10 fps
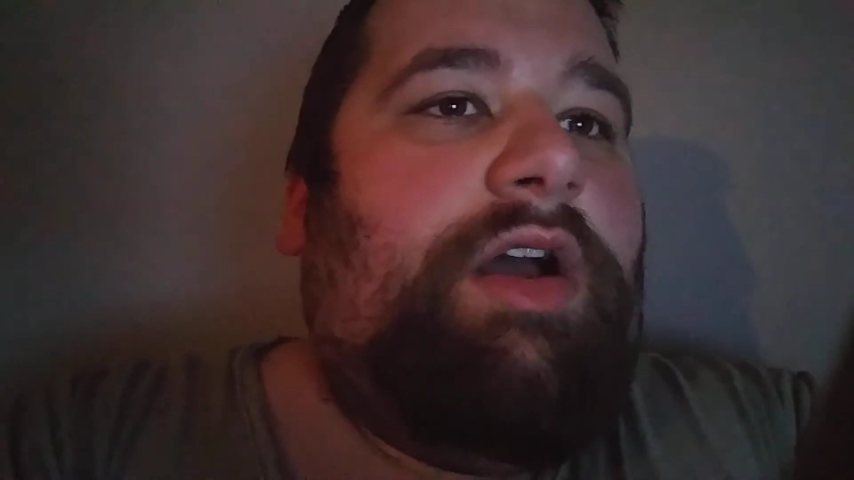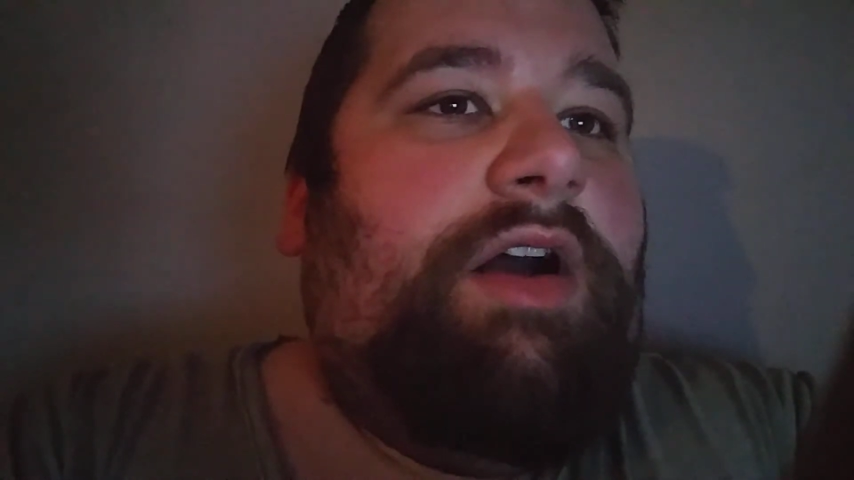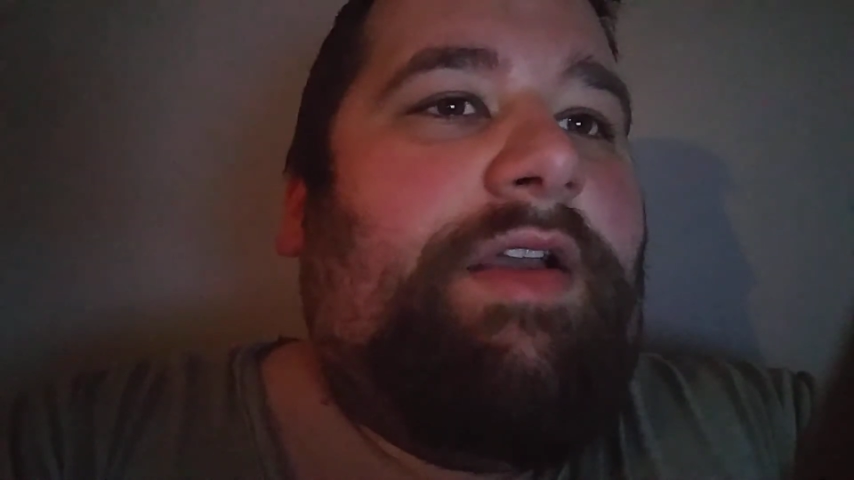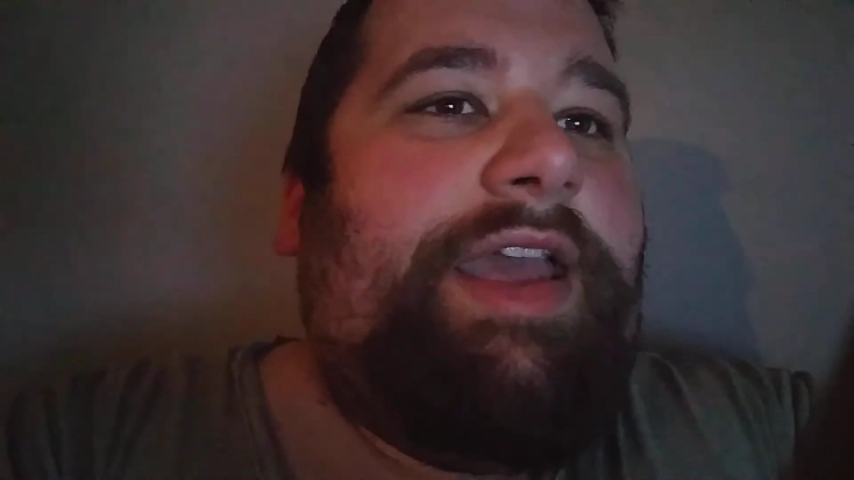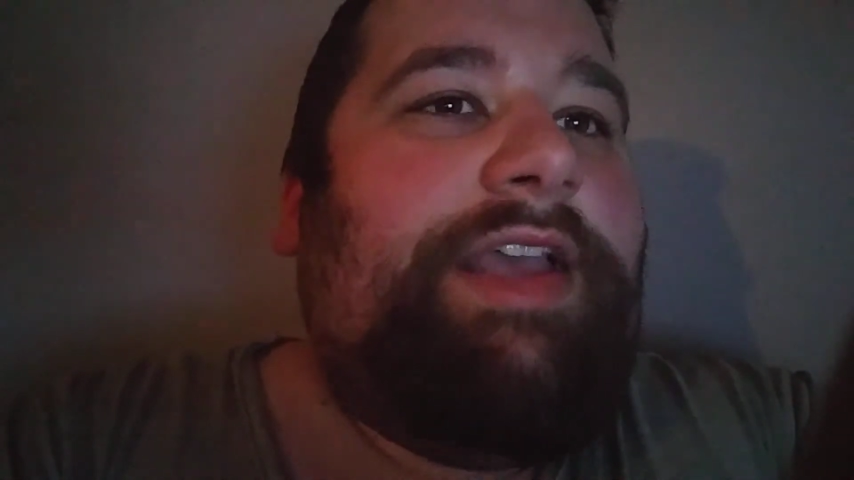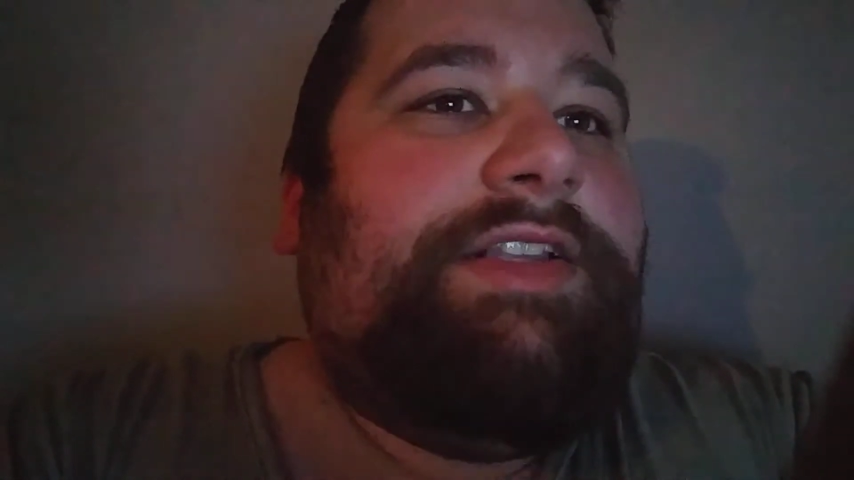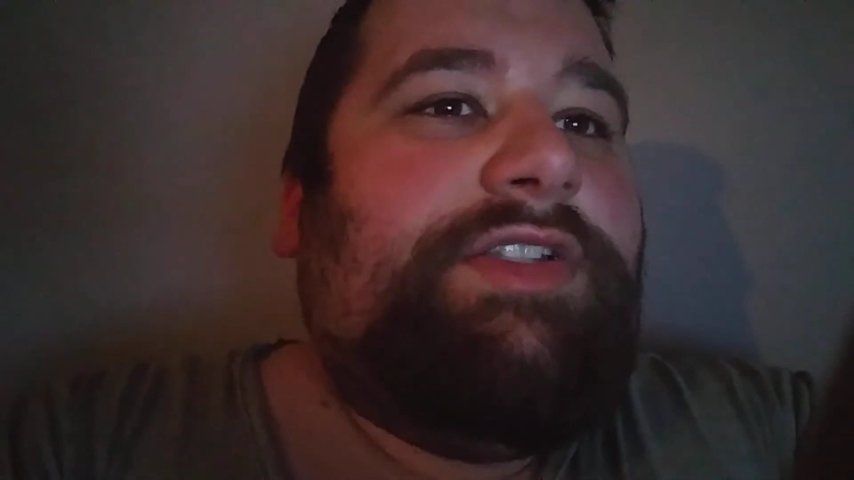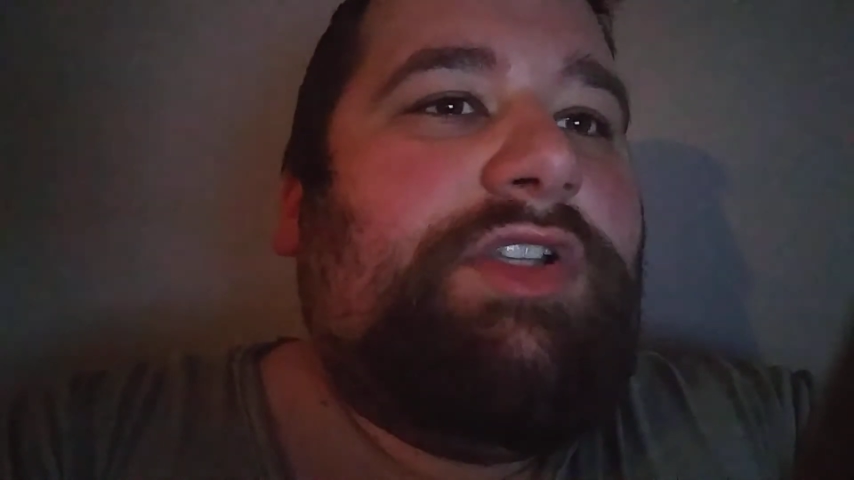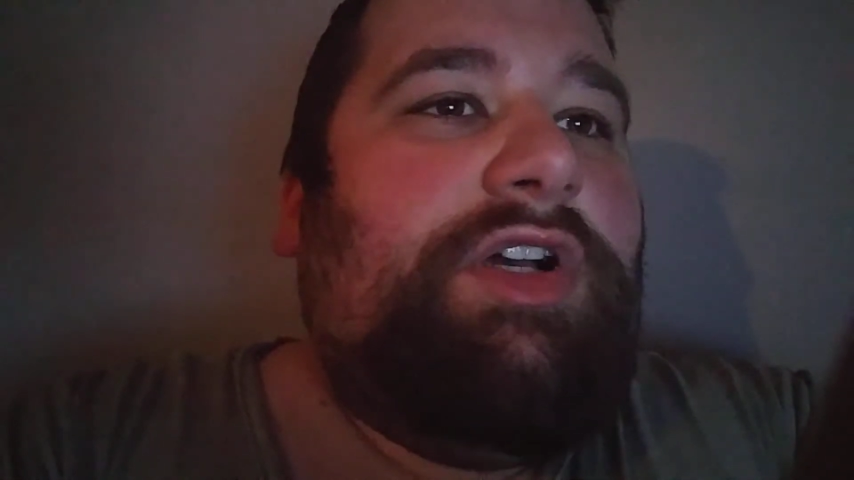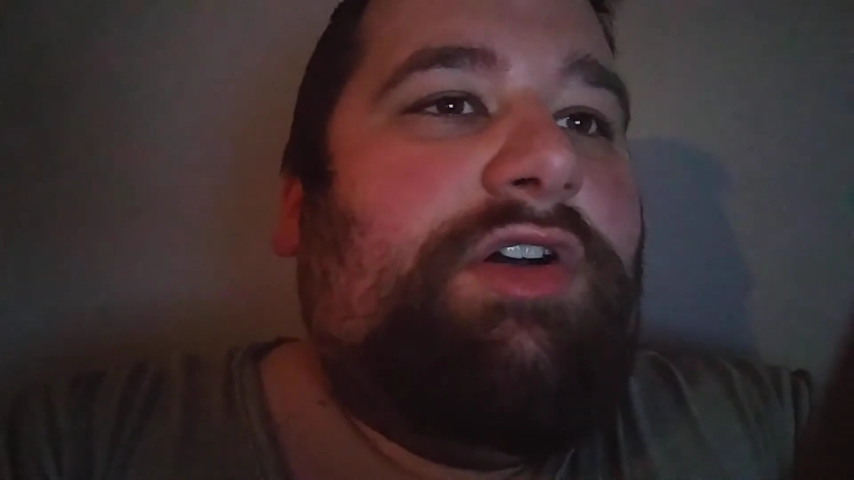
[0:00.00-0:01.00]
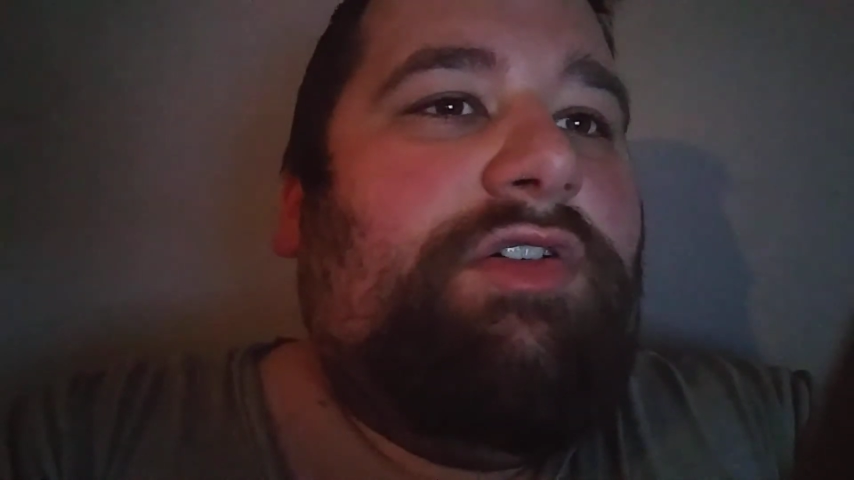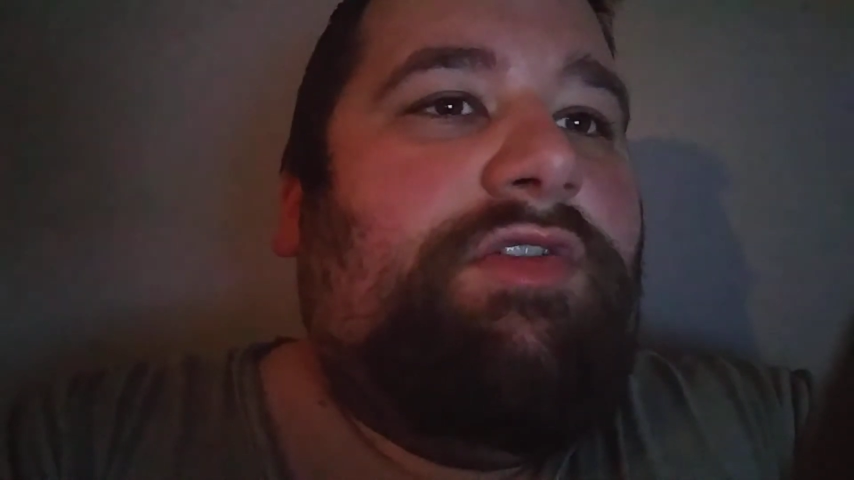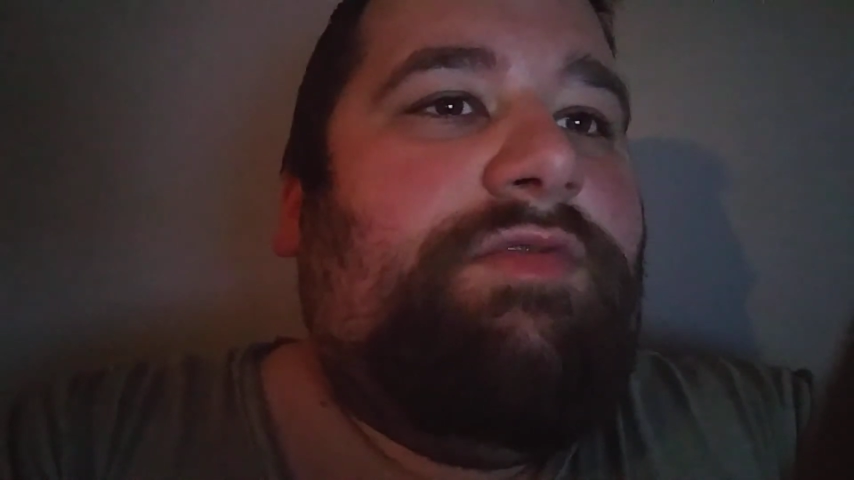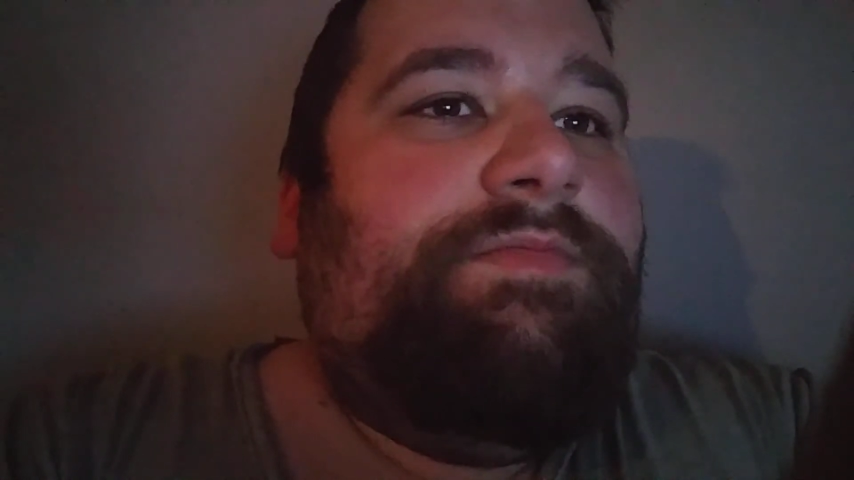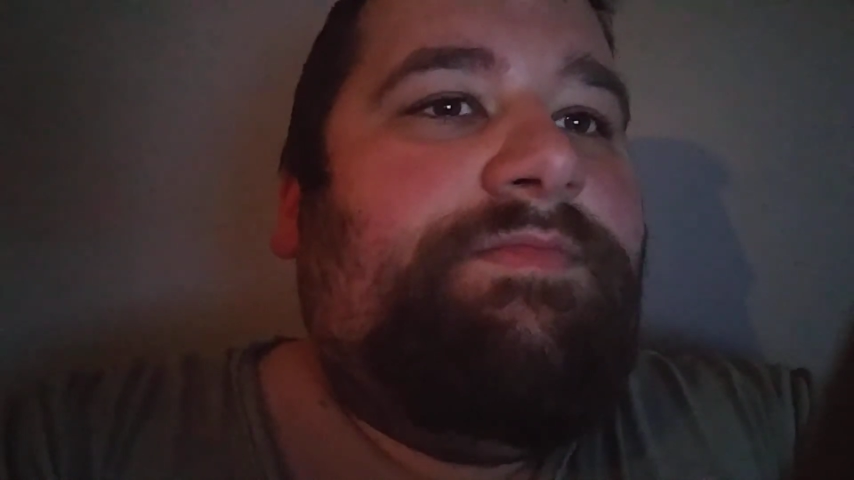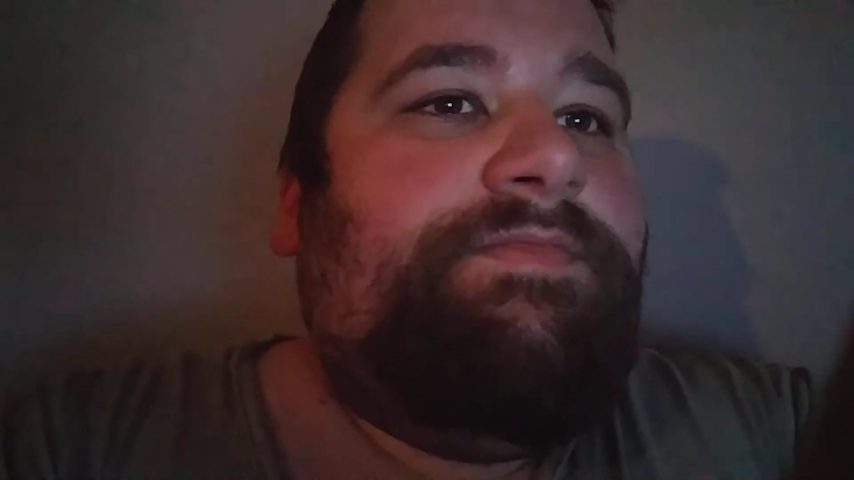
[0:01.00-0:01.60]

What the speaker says: Okay, so